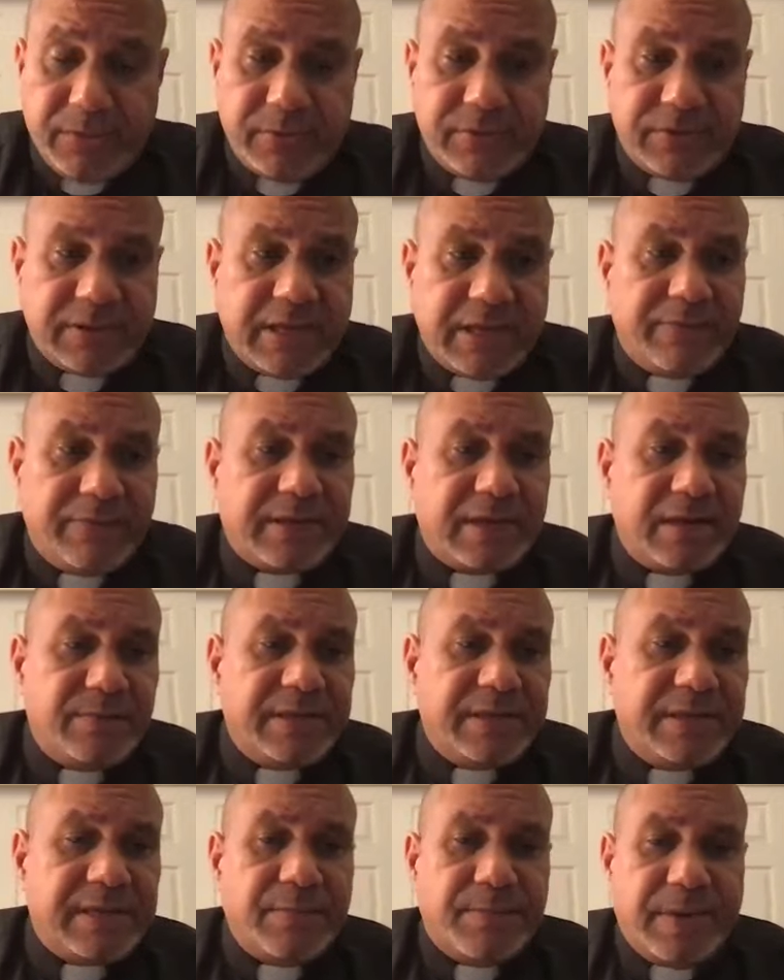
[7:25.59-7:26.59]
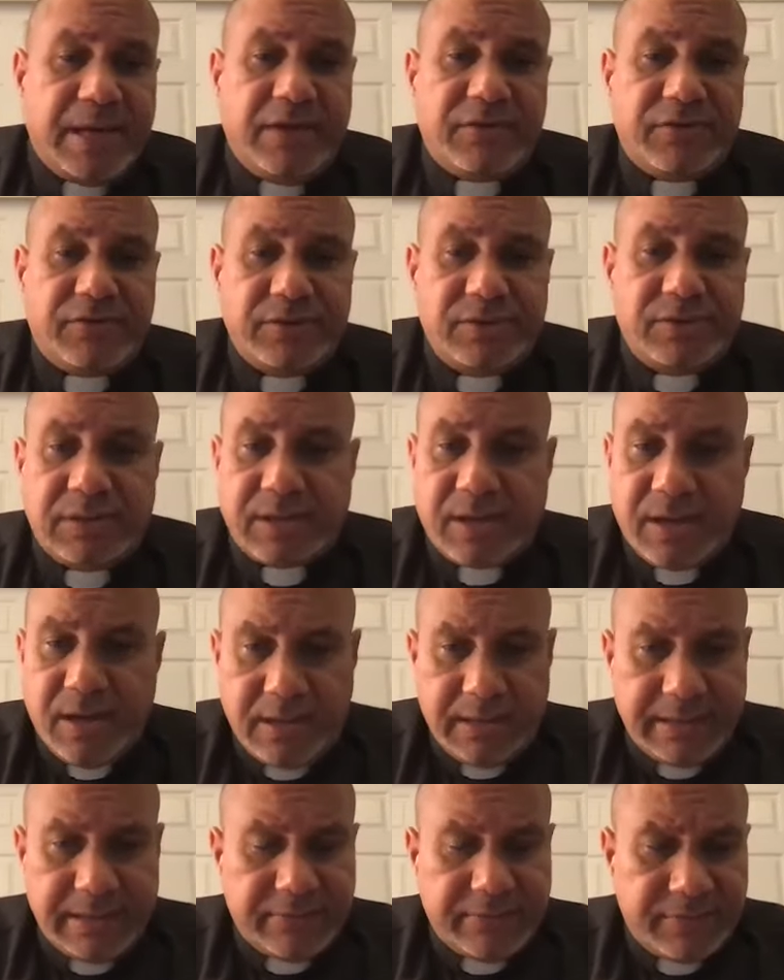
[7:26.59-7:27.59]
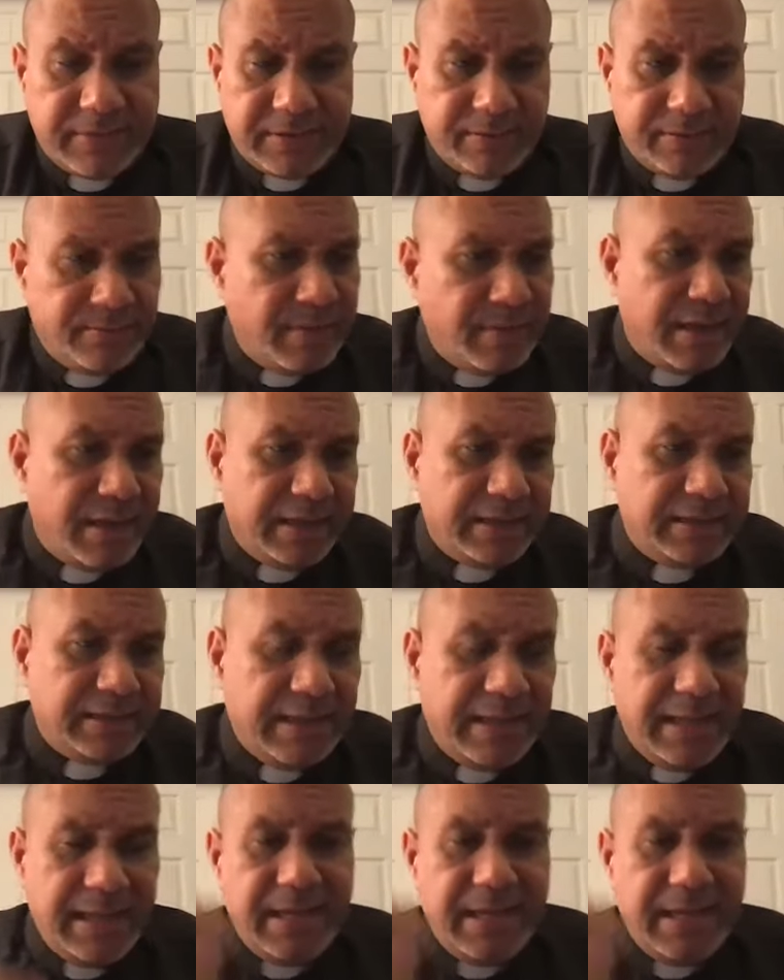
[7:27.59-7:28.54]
who is an African-American pastor, a colleague, friend of mine,